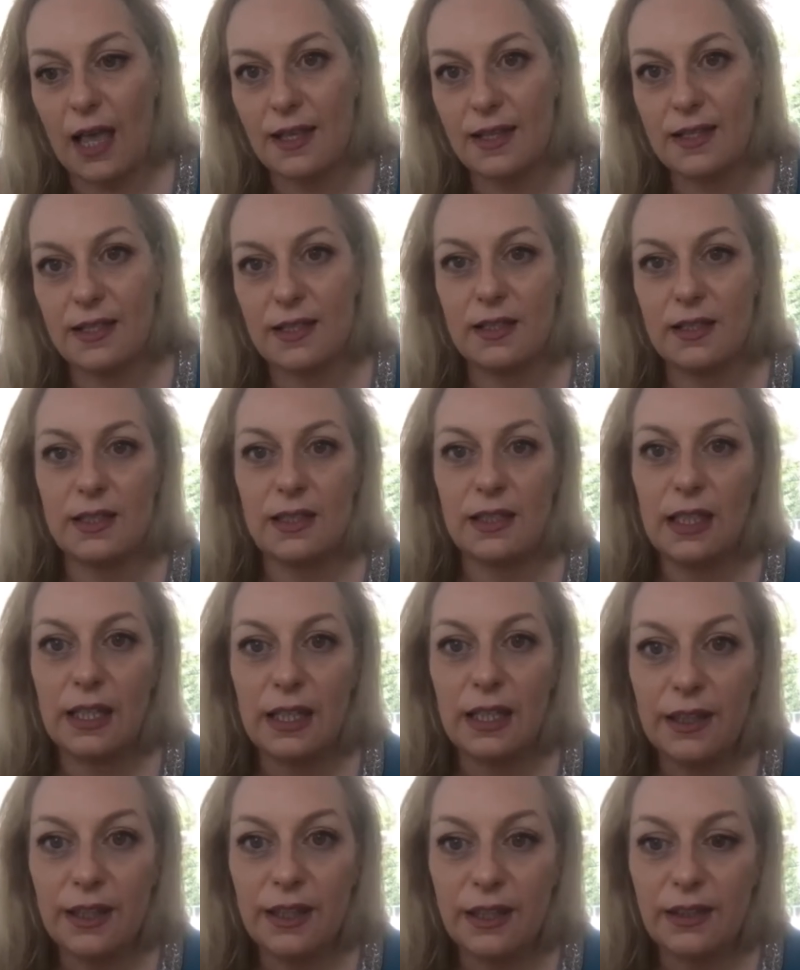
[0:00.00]

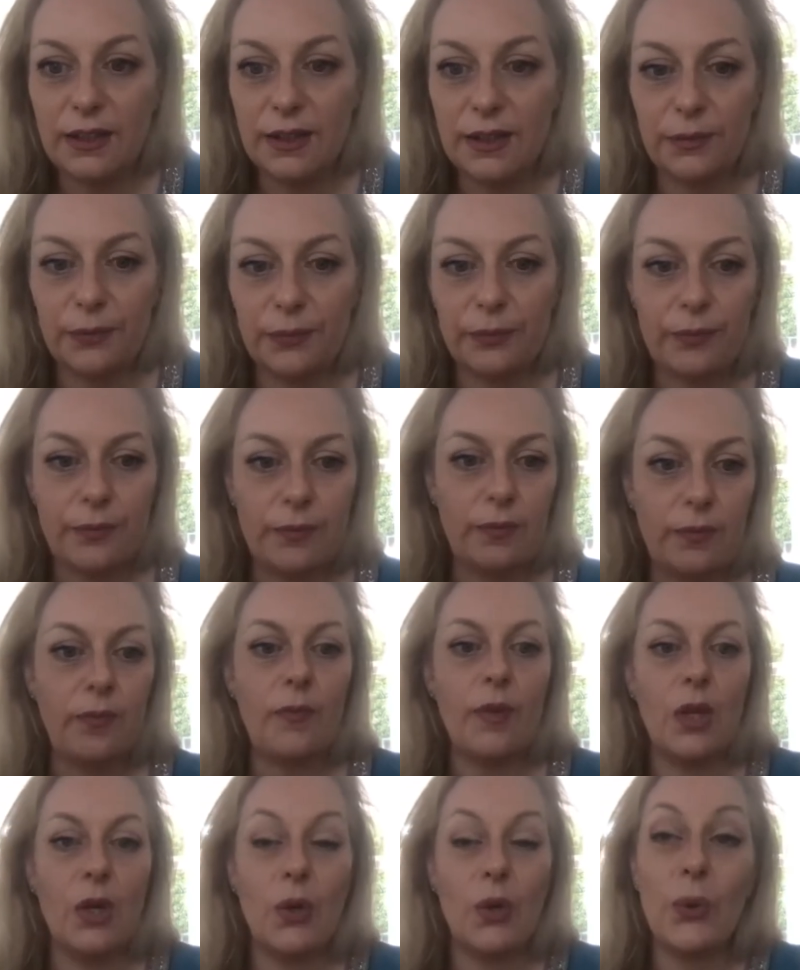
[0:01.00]
see that
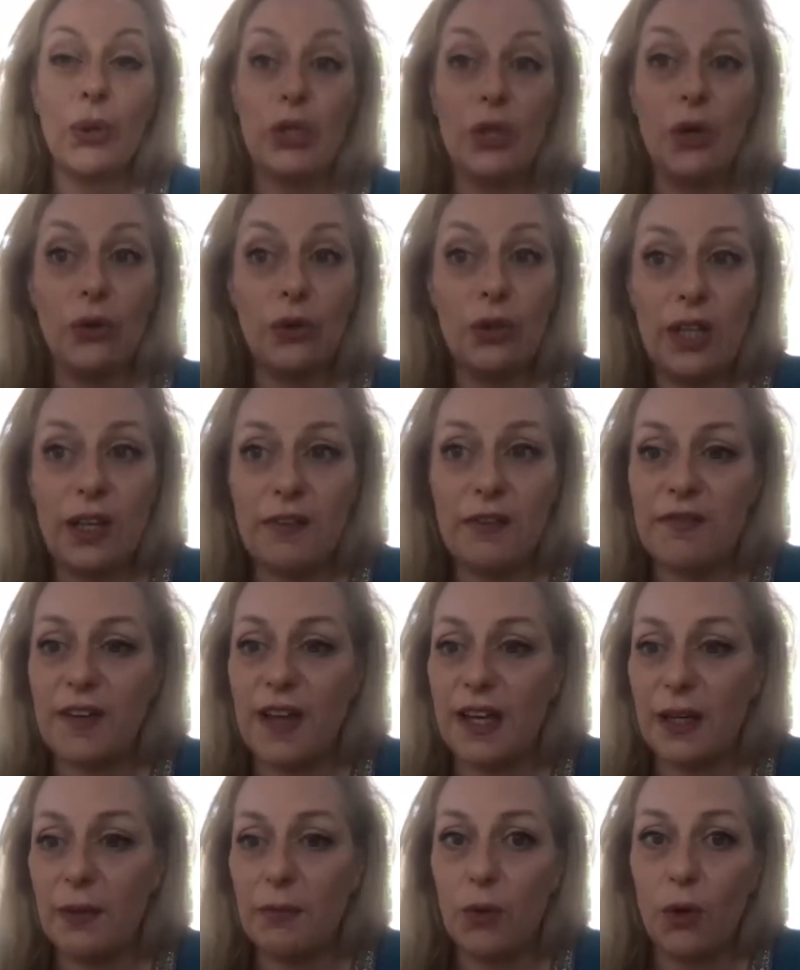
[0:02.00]
we don't have
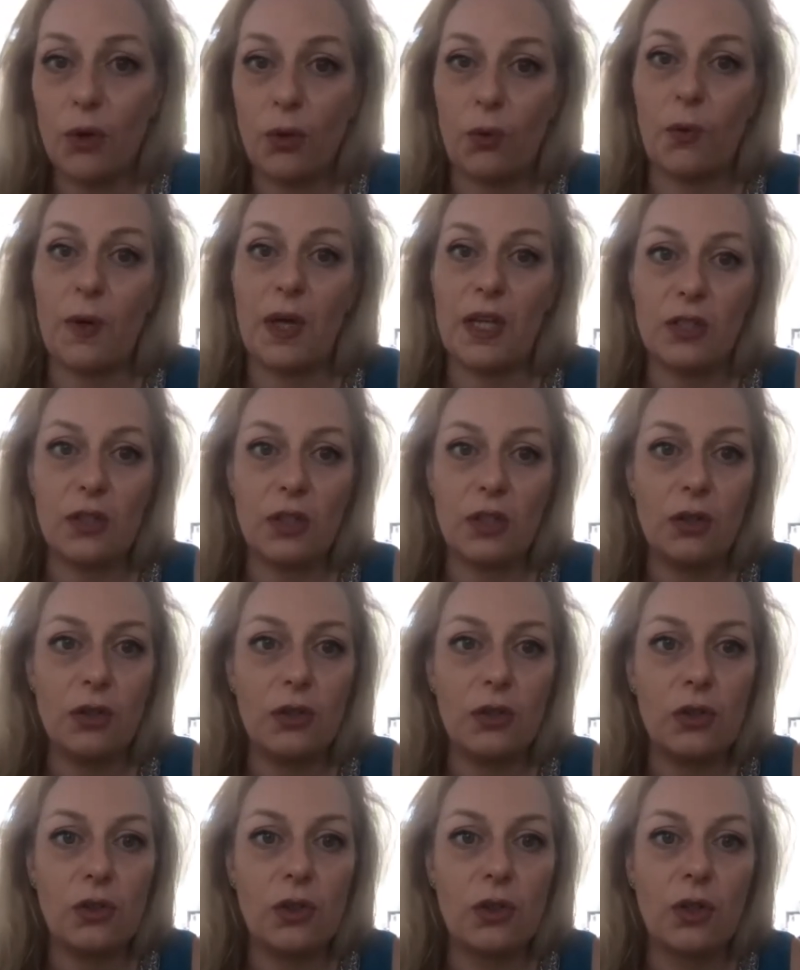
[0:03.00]
any more
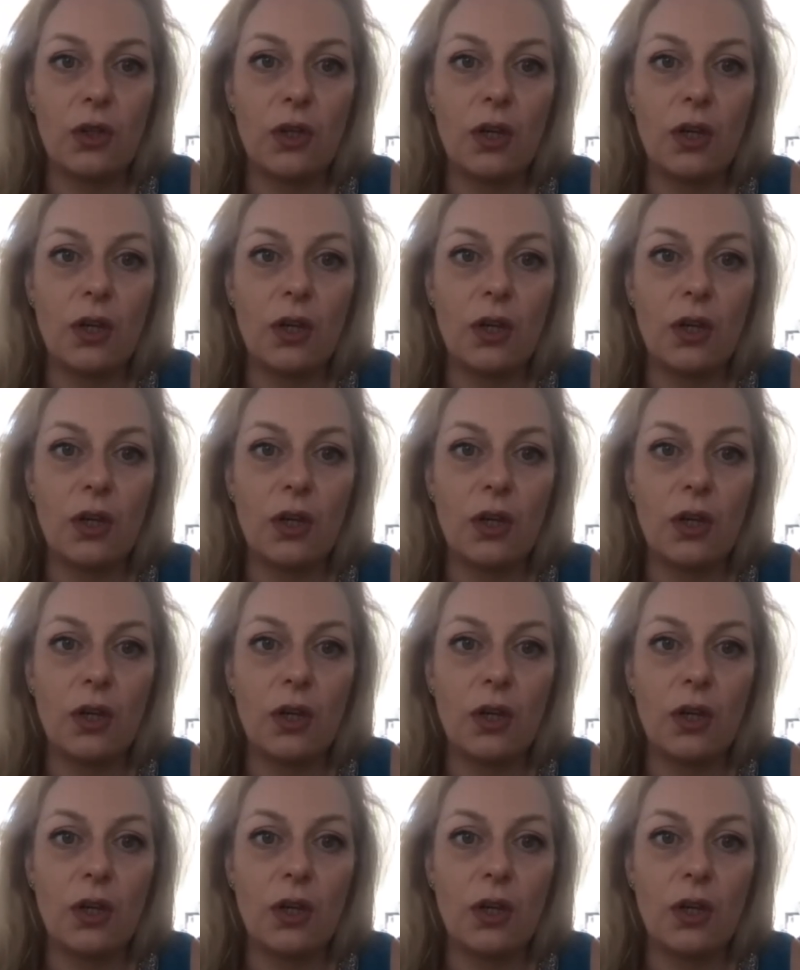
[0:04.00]
questions.